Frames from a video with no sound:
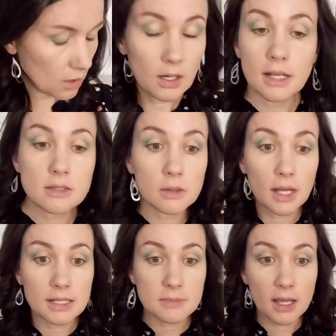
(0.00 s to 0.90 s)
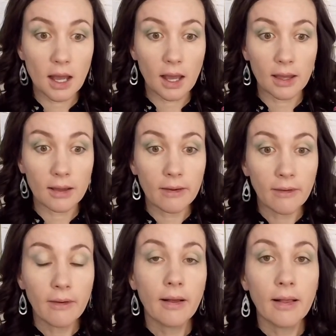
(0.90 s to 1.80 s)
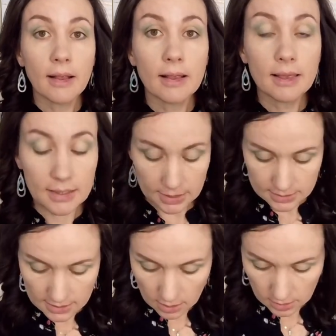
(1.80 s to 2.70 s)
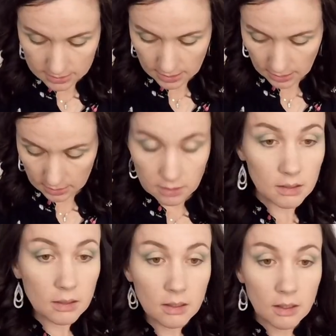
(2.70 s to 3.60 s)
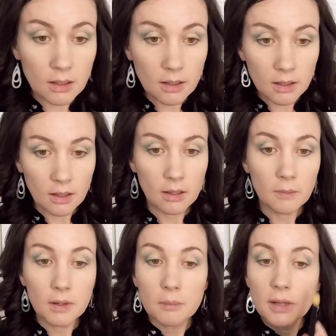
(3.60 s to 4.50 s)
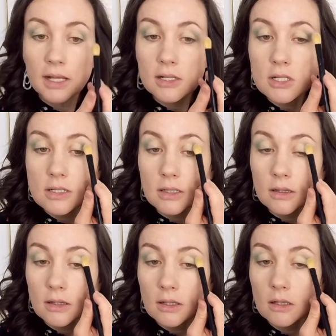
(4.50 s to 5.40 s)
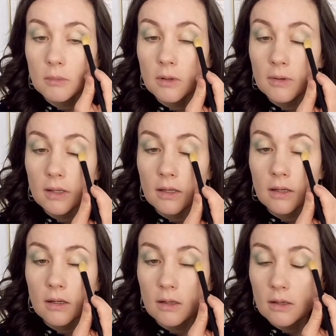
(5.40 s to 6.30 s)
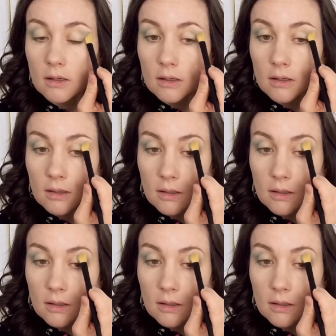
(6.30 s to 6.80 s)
All right, so that's my eye. Lid's all done. I'm gonna blend just a little more right here.